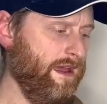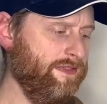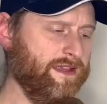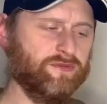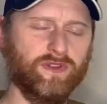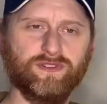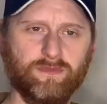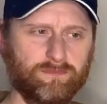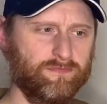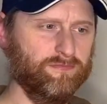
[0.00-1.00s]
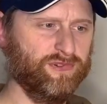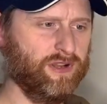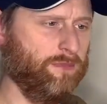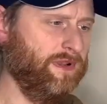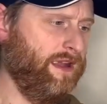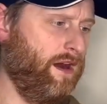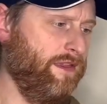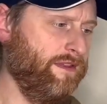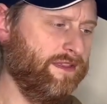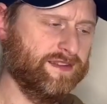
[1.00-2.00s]
These ones are predominantly
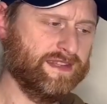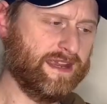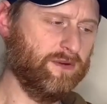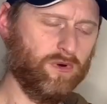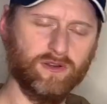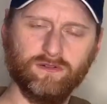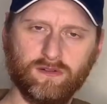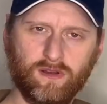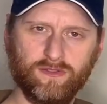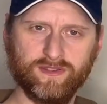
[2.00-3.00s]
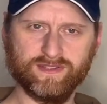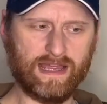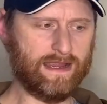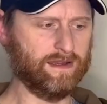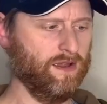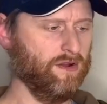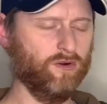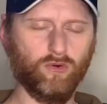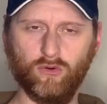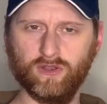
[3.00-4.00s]
either the second one on the stack
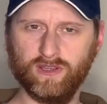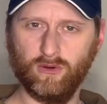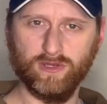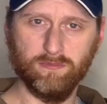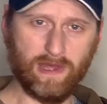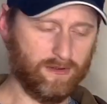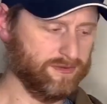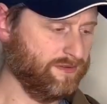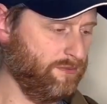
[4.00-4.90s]
or can go on your belt.